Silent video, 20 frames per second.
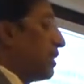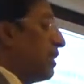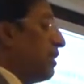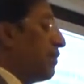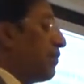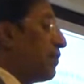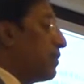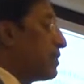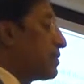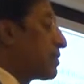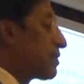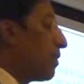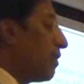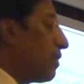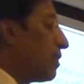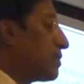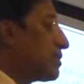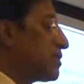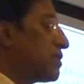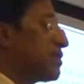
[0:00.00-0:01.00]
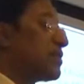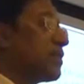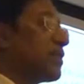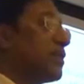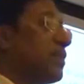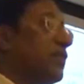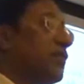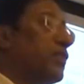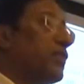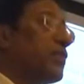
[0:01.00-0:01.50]
if its cost is
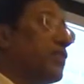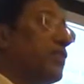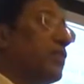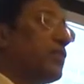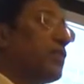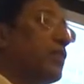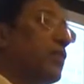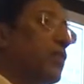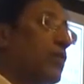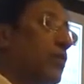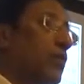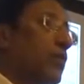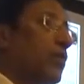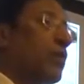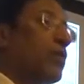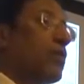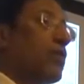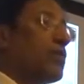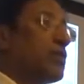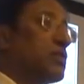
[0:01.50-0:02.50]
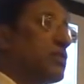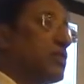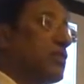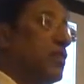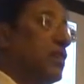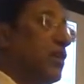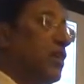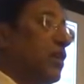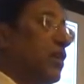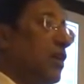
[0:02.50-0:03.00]
significant to the total cost.
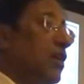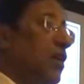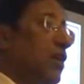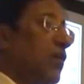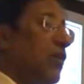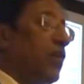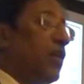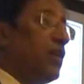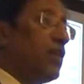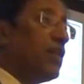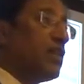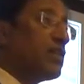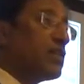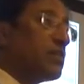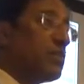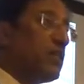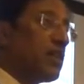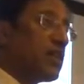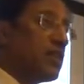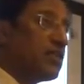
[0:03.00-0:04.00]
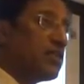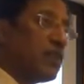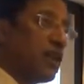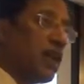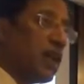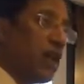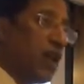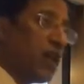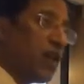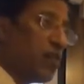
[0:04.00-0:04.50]
Will this be
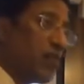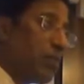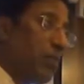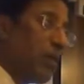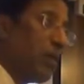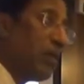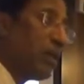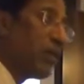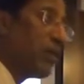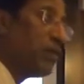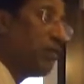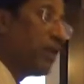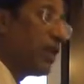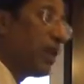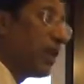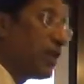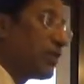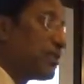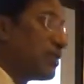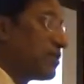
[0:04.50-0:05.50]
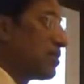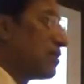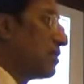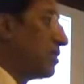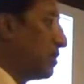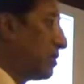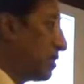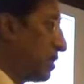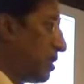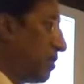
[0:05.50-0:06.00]
allowed by income tax?
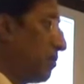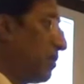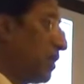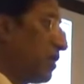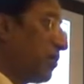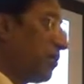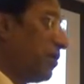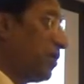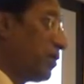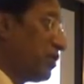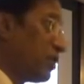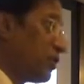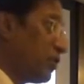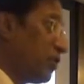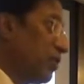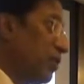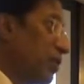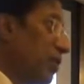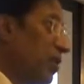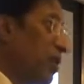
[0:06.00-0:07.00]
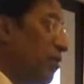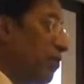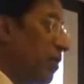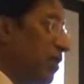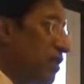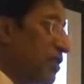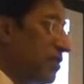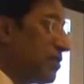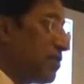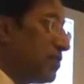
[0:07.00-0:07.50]
Is a debate.
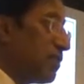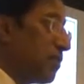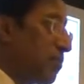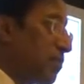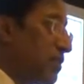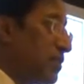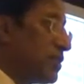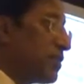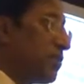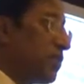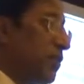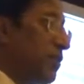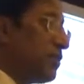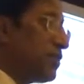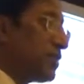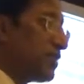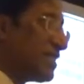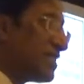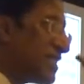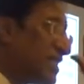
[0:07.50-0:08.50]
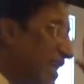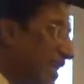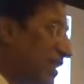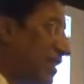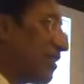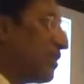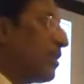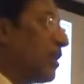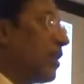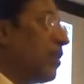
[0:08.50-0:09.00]
But this is a principle which is set
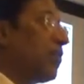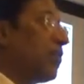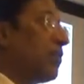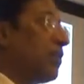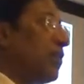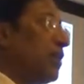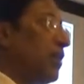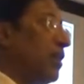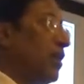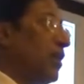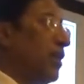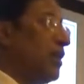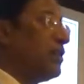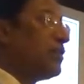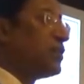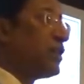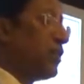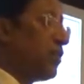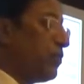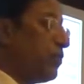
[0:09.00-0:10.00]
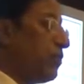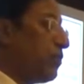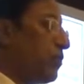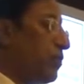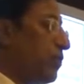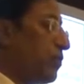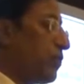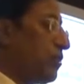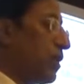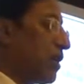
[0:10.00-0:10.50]
in schedule
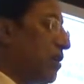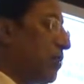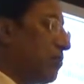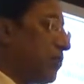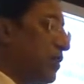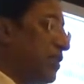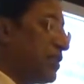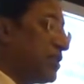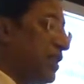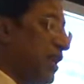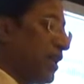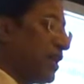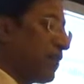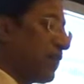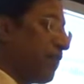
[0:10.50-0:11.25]
to the company tax.